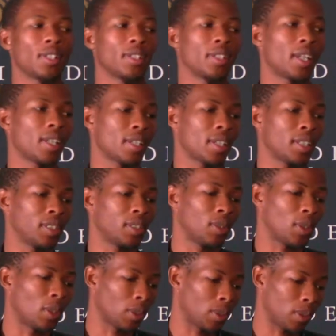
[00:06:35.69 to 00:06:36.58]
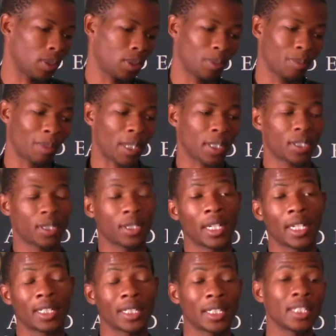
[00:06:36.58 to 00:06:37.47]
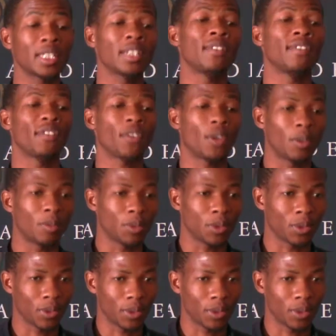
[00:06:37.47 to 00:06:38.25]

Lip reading: They said no, but they did inform me.